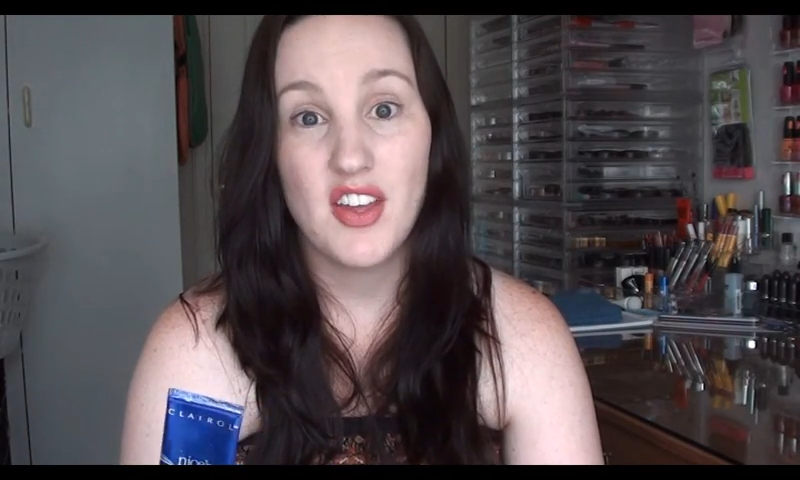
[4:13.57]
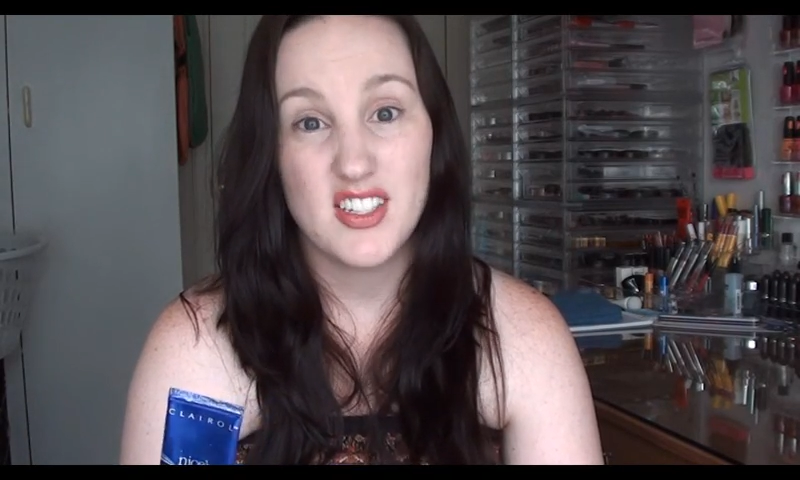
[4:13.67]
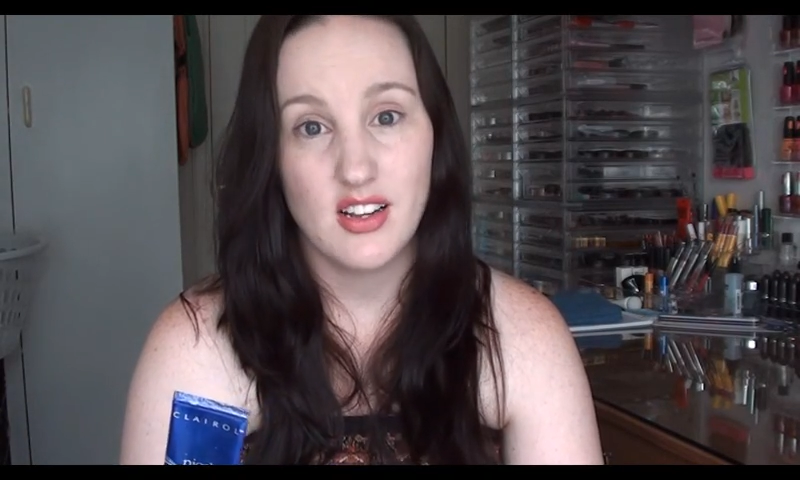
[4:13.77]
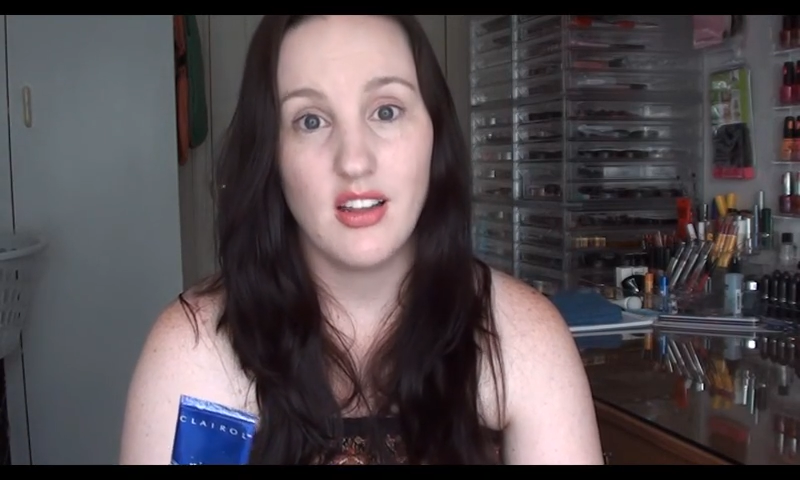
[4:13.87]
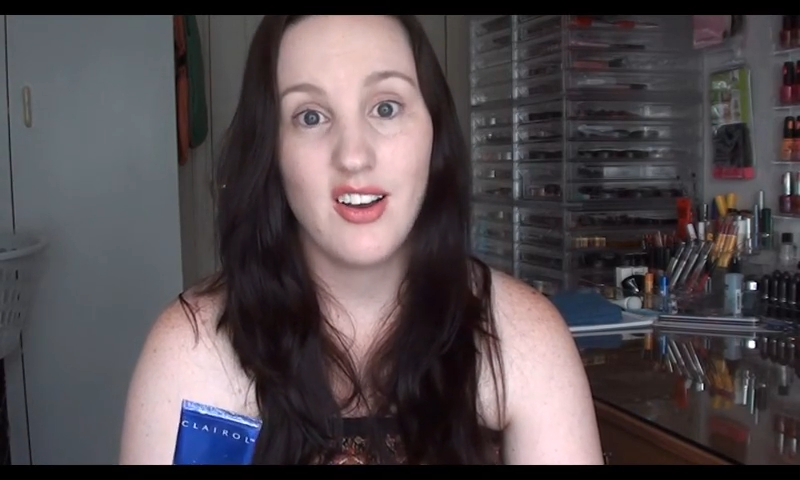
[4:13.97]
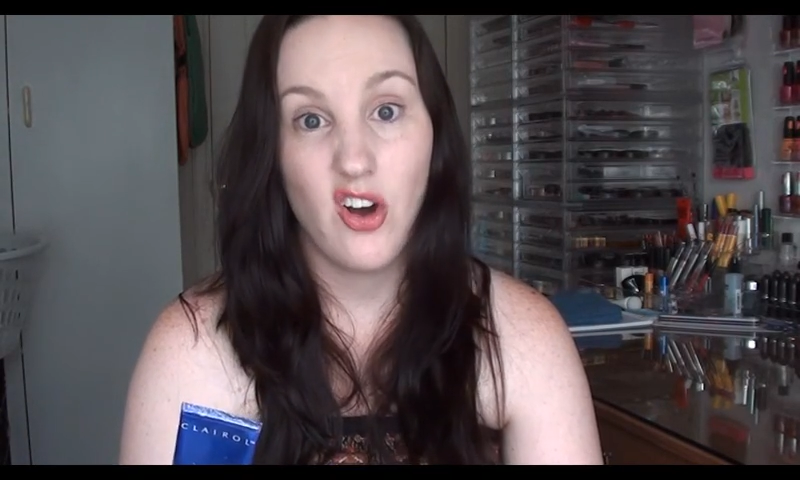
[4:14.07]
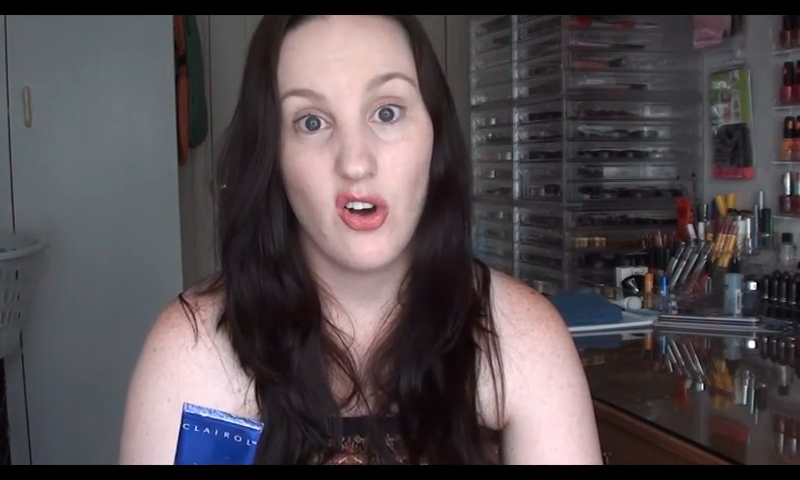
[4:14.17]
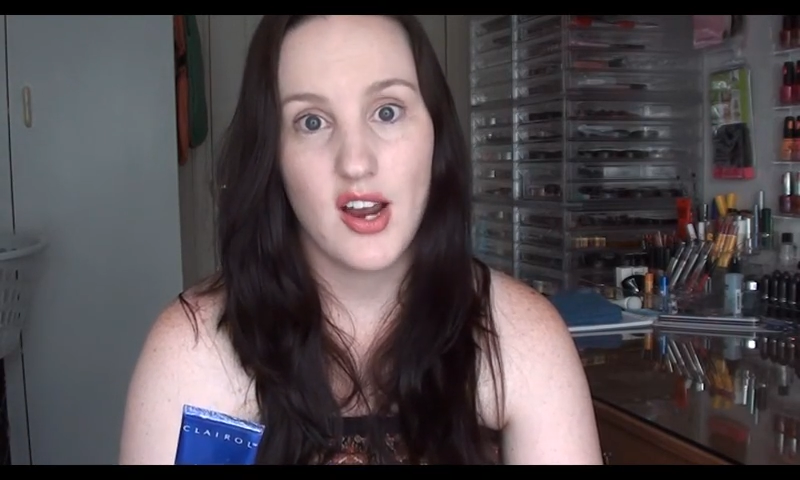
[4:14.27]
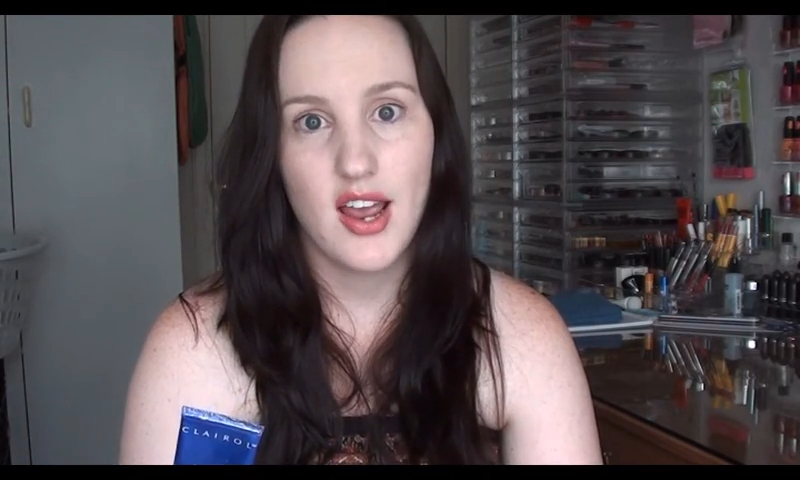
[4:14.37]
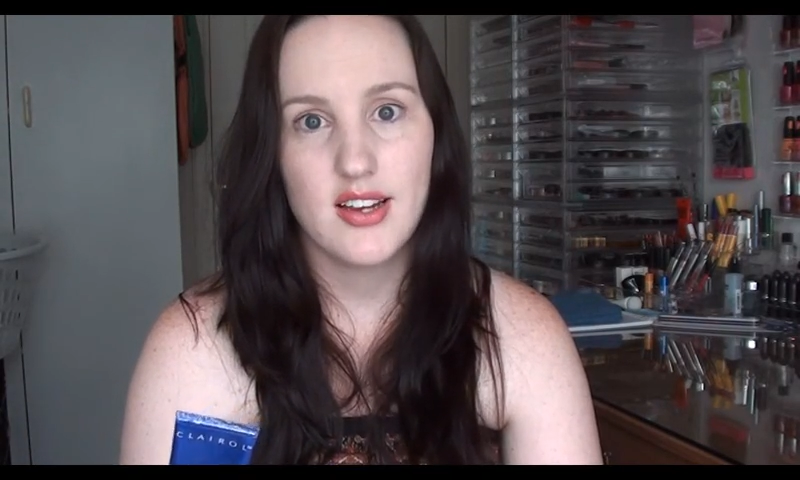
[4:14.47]
they sell like
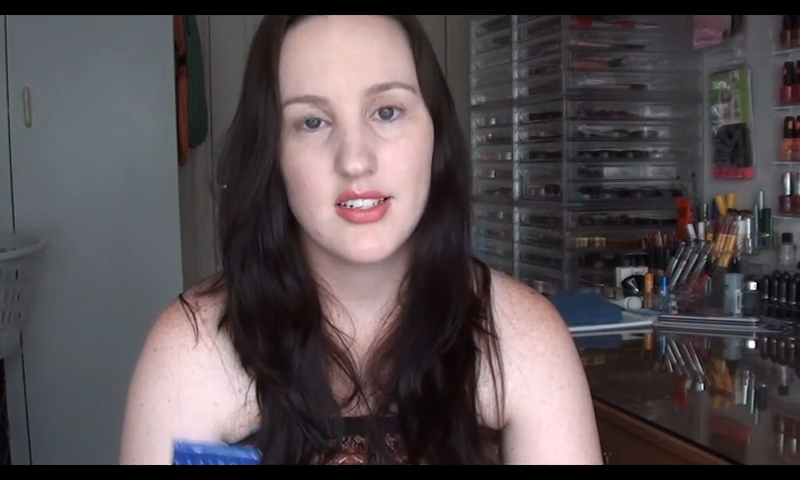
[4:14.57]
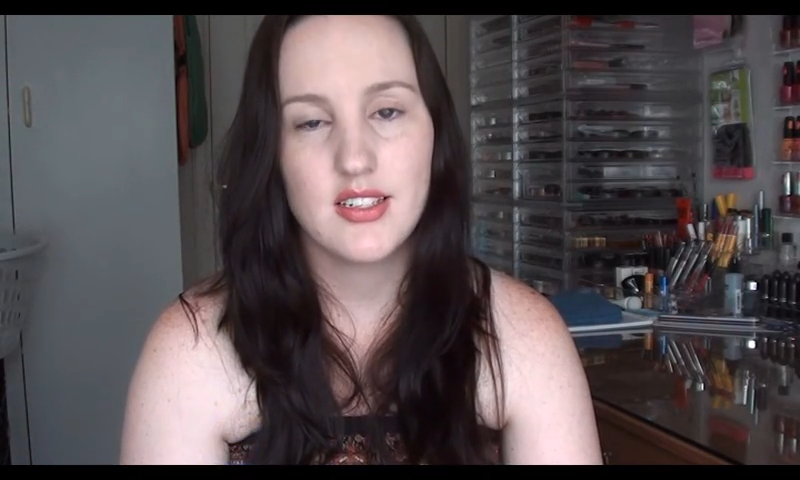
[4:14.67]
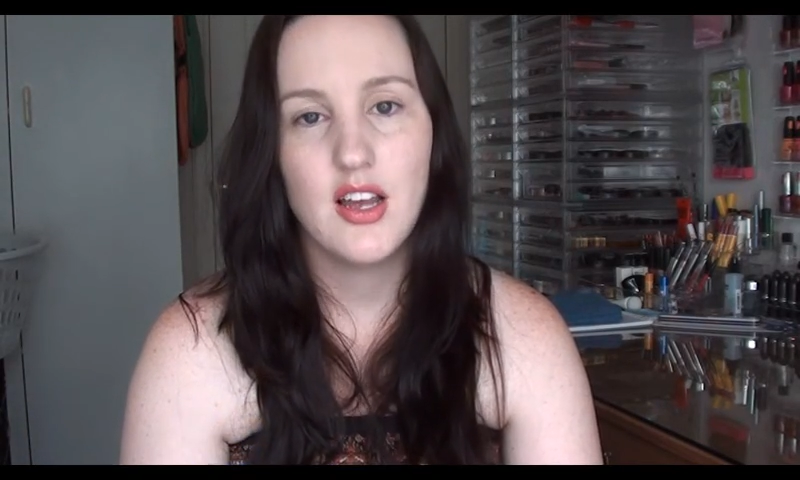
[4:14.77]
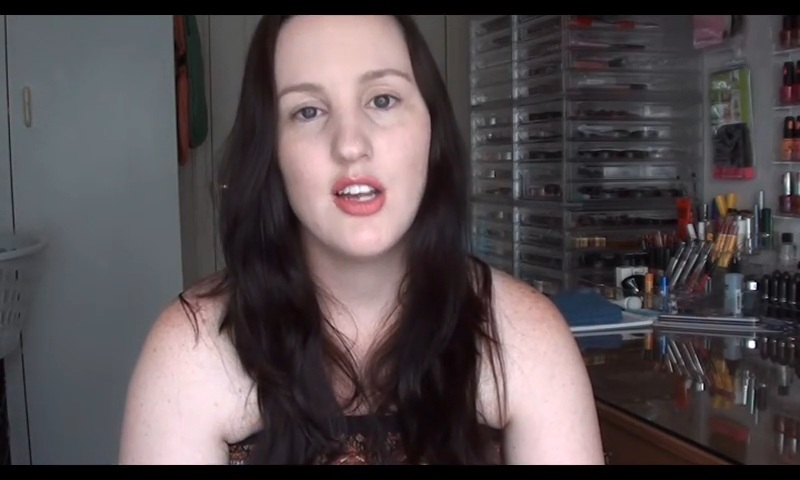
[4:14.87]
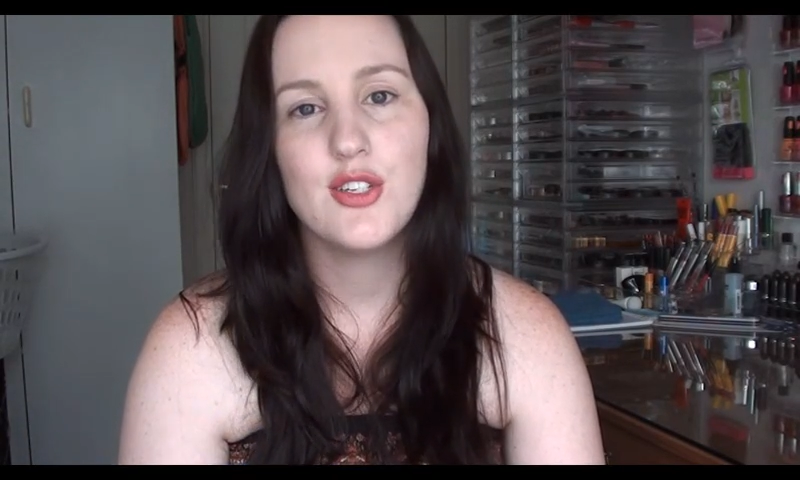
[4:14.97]
hotcakes.